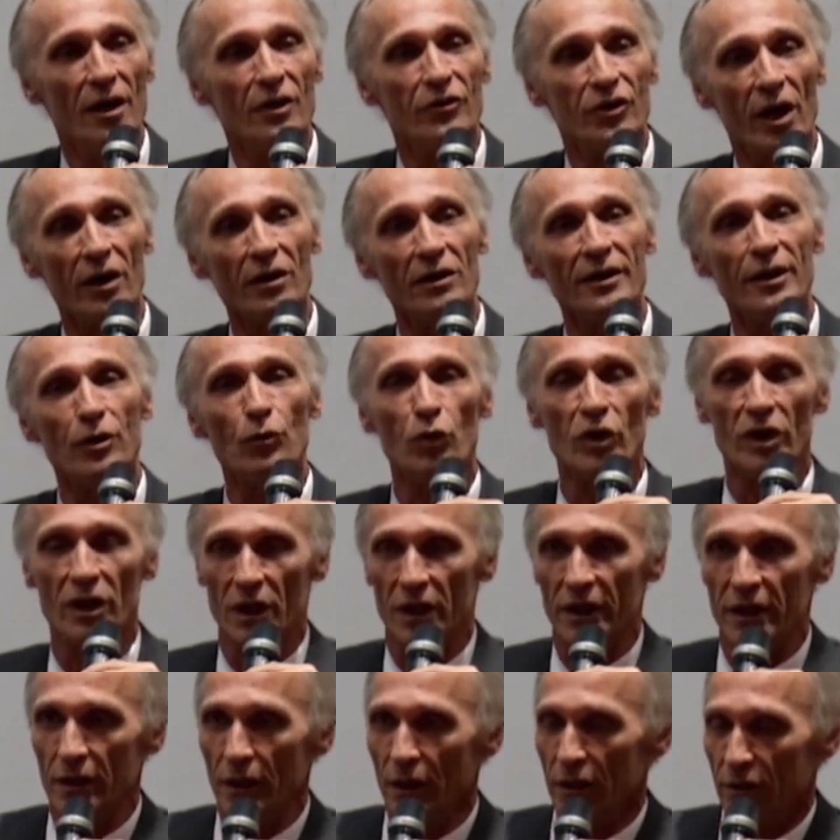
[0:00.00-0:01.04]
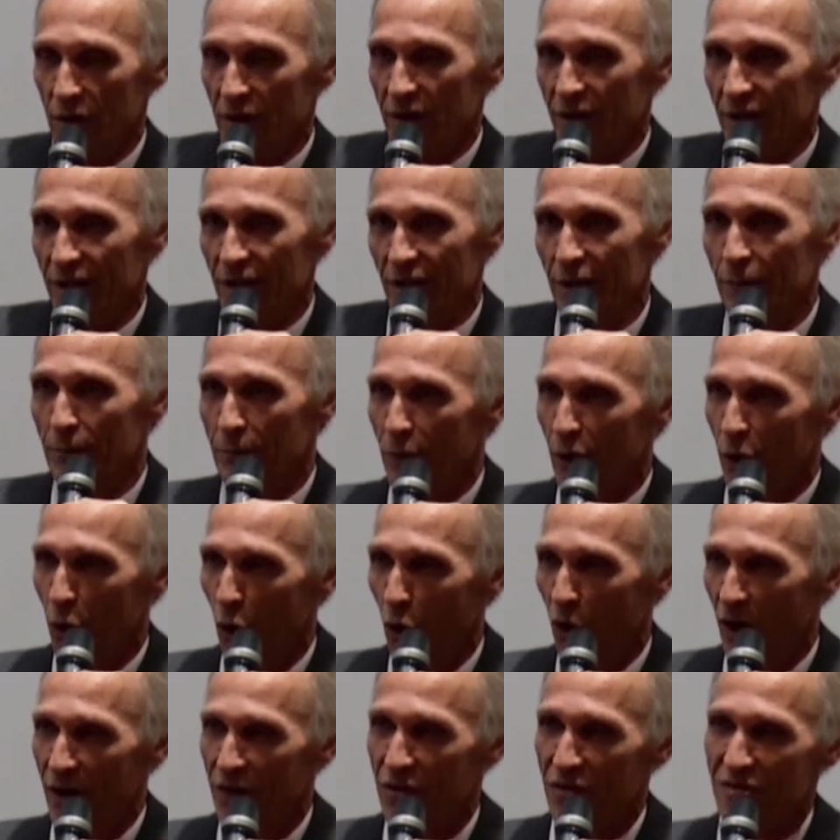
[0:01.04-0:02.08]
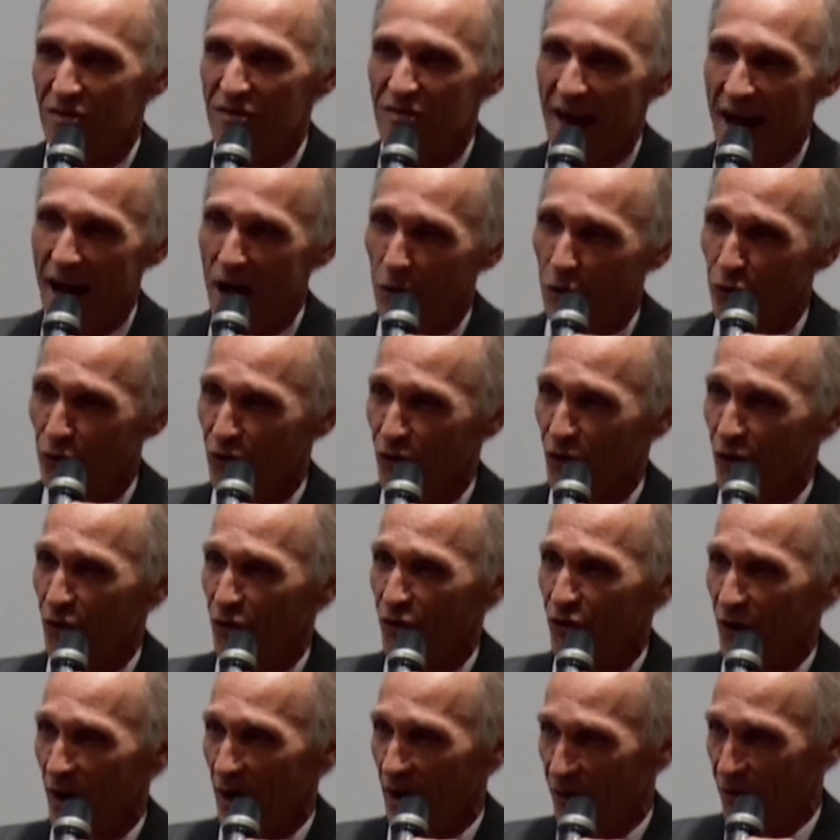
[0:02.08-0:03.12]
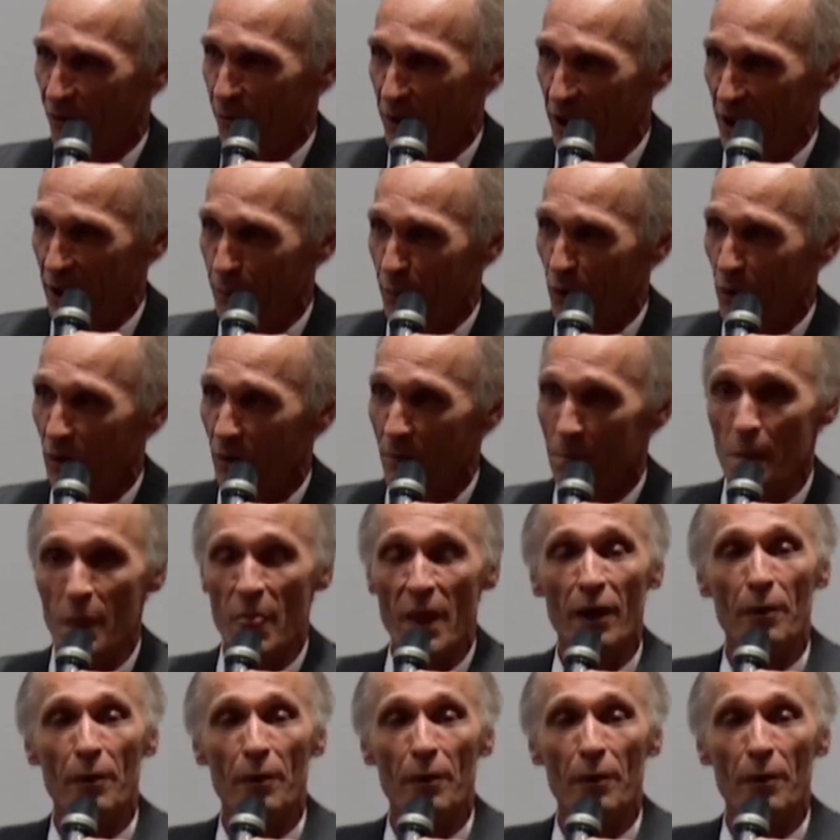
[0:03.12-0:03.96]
not only will it, it, it employ thousands of people,